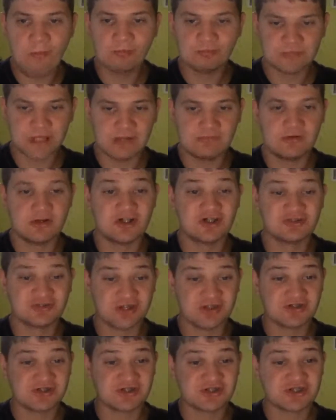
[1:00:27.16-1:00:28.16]
I've heard of
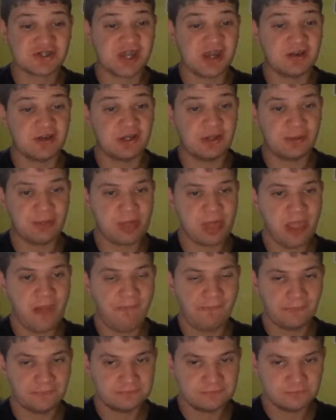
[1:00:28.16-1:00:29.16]
Sussex County.
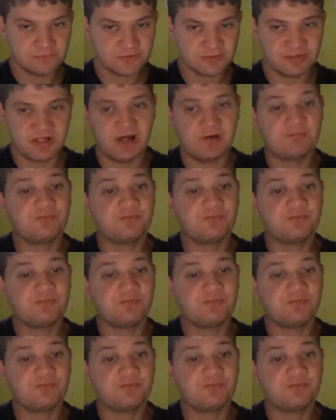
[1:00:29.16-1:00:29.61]
As a matter